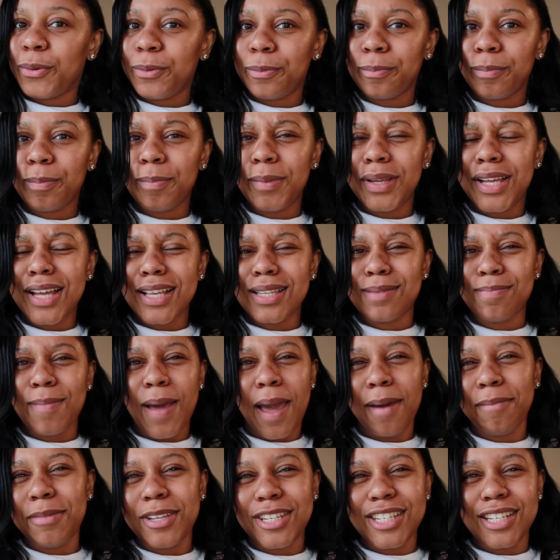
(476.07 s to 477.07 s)
ooh, because
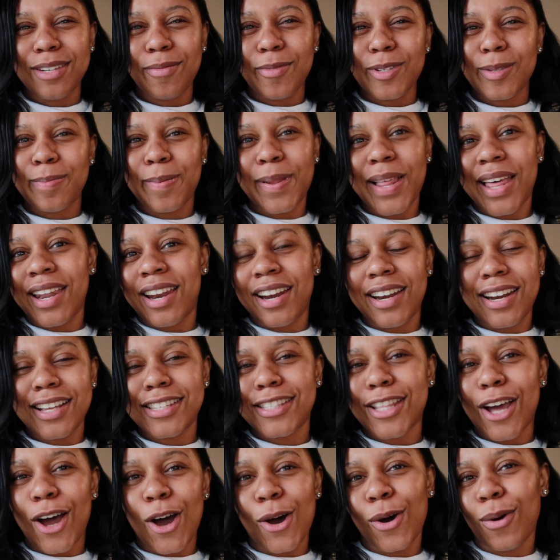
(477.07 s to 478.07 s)
maybe she was planning this
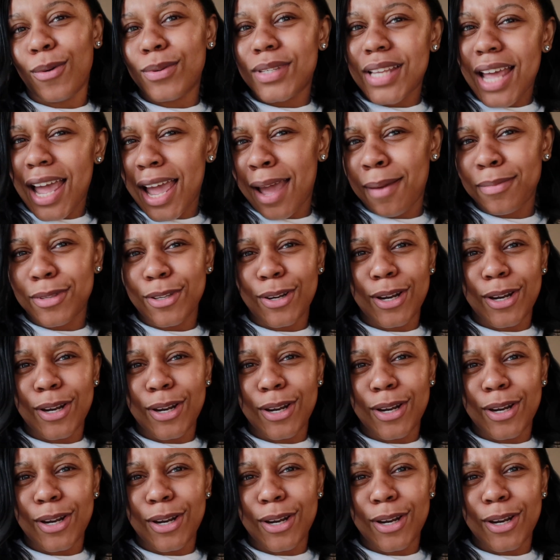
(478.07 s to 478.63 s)
the whole time,